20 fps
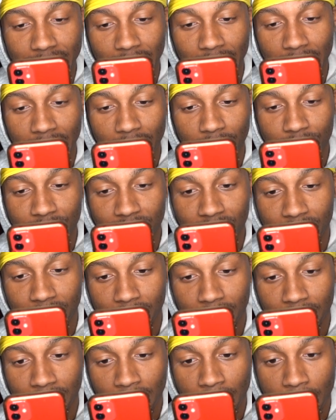gloves,
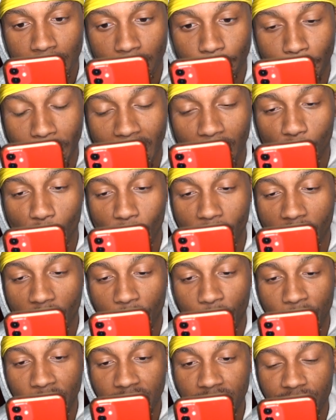battle
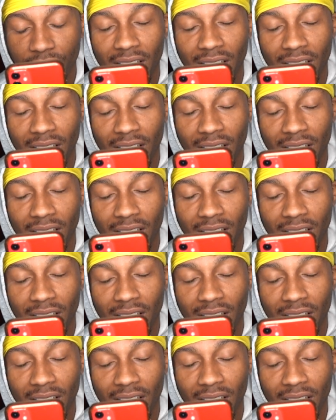mouthpiece.